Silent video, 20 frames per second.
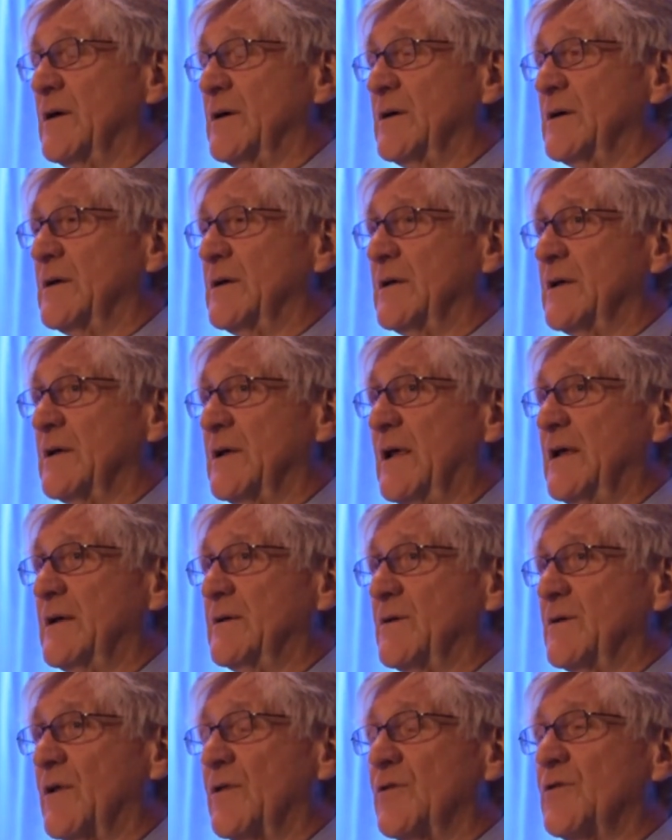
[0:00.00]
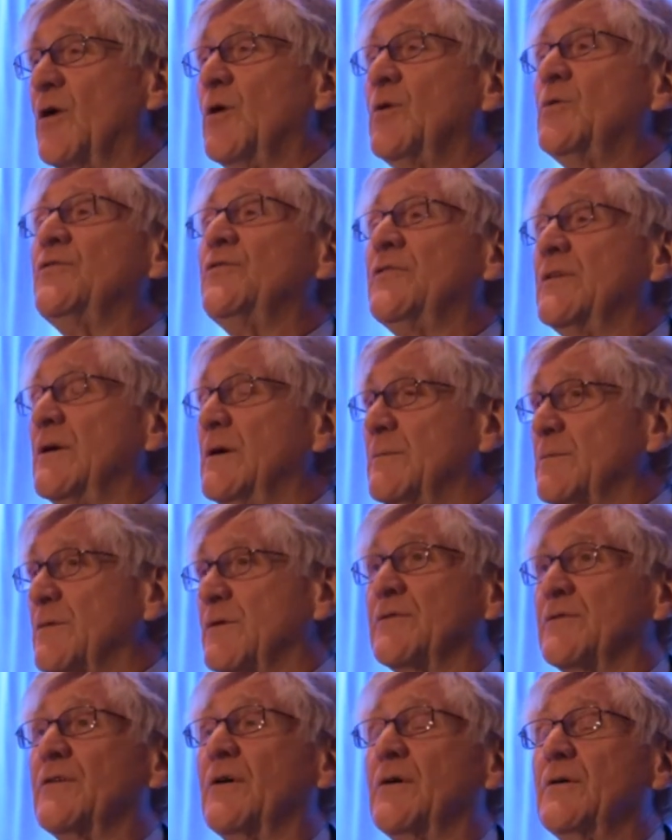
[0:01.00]
Uh, and those
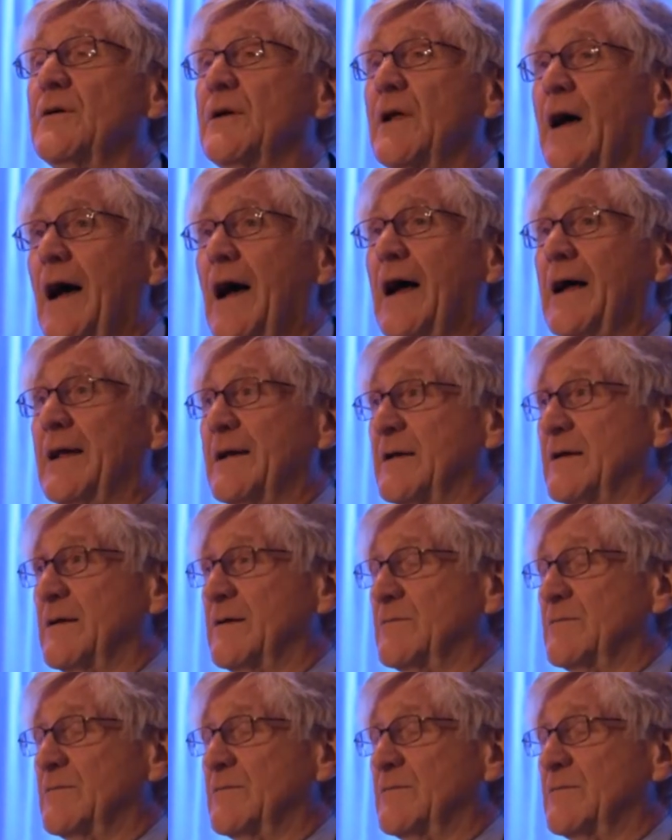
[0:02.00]
numbers are not